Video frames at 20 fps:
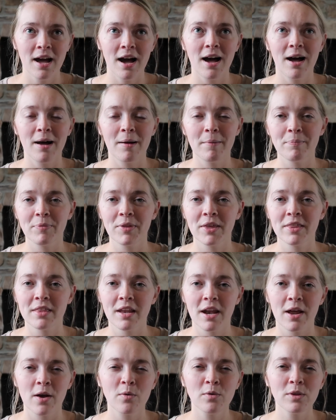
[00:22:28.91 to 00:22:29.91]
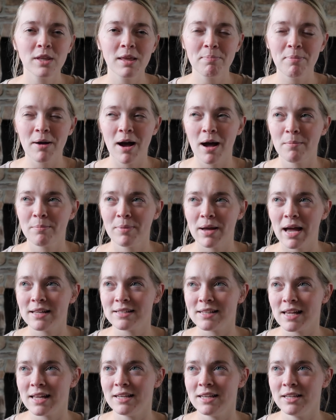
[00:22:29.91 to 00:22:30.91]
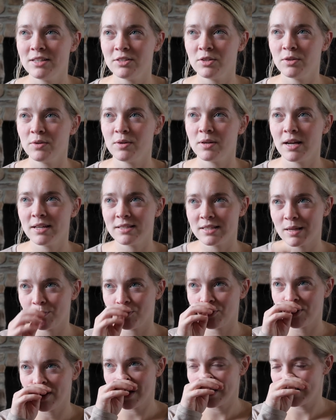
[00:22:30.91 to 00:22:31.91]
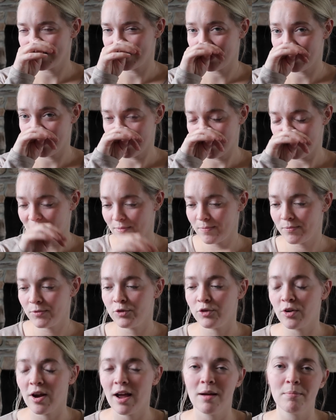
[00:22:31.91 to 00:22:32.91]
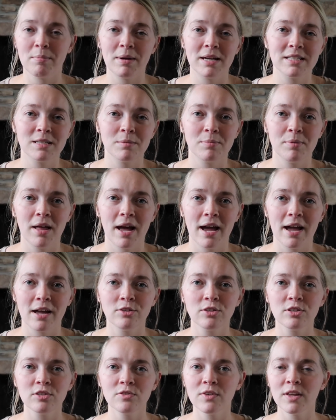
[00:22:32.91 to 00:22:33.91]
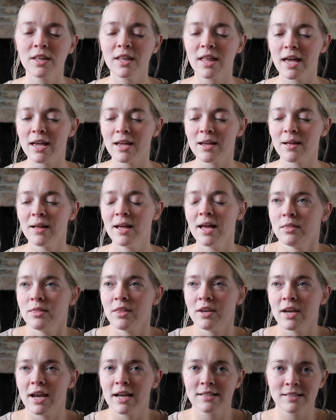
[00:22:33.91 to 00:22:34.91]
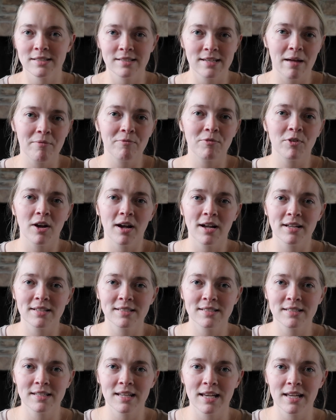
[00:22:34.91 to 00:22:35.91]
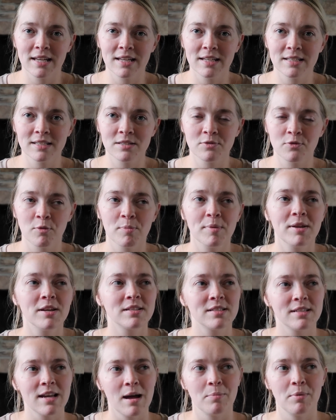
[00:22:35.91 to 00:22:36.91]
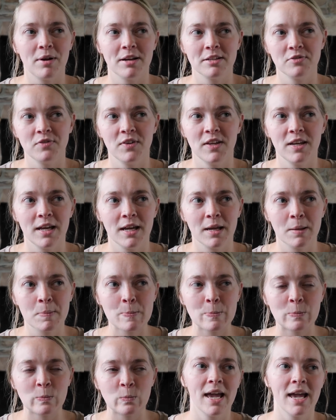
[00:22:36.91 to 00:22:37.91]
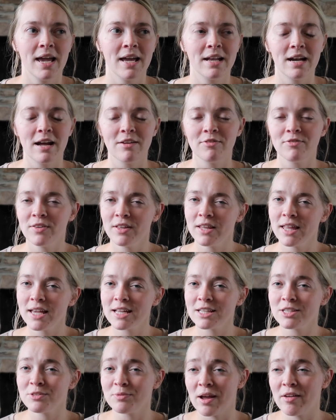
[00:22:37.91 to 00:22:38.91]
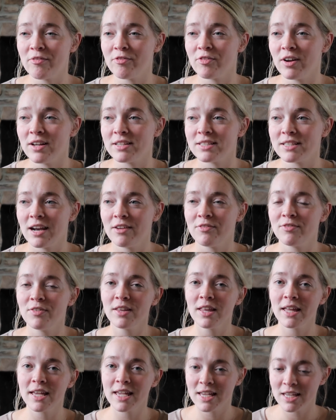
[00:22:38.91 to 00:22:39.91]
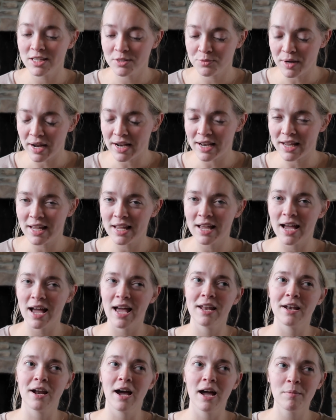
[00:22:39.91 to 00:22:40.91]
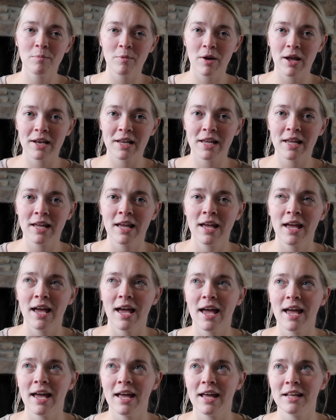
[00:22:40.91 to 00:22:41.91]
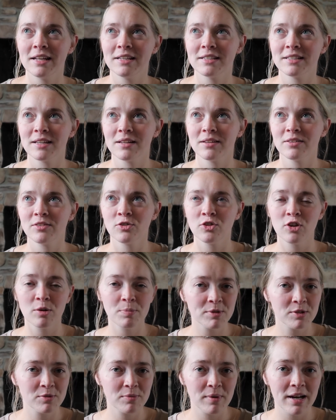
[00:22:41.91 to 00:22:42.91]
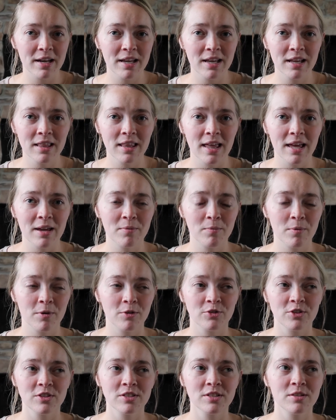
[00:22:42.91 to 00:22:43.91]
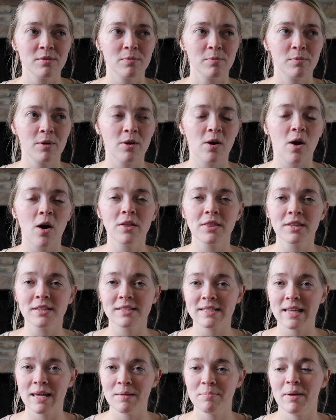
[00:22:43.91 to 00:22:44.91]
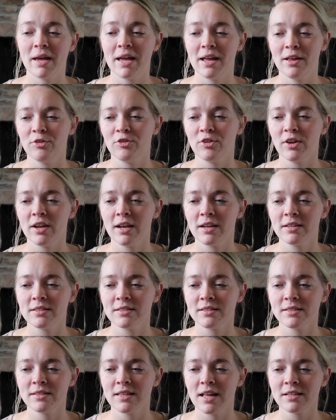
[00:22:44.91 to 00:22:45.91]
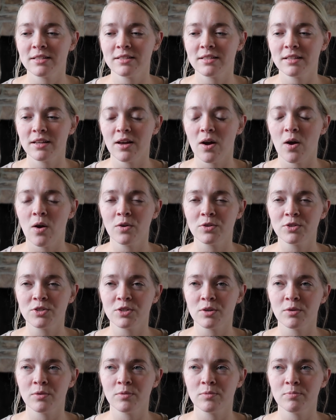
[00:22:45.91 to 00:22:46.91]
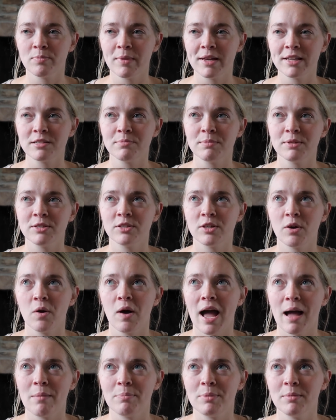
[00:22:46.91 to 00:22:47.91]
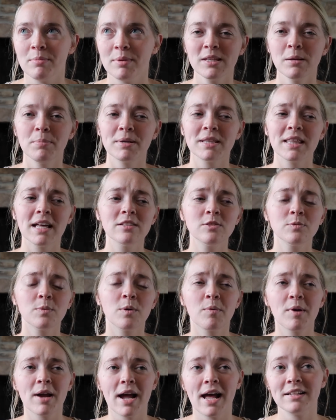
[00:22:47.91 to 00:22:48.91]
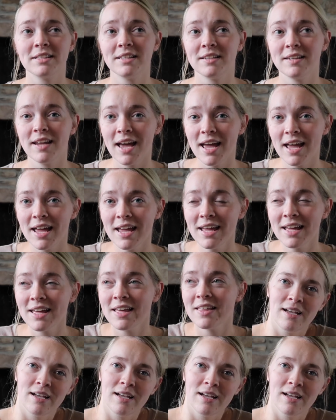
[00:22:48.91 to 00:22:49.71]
Um, and then I only pump as I need to because I'm trying to dry up my supply. I just feel like the next step for us is for me to stop breastfeeding and I feel like it's right for us and I feel like he's ready and I'm ready and chip is ready like we're just we're on the same page and it's that's also makes me so happy but that's where we're at today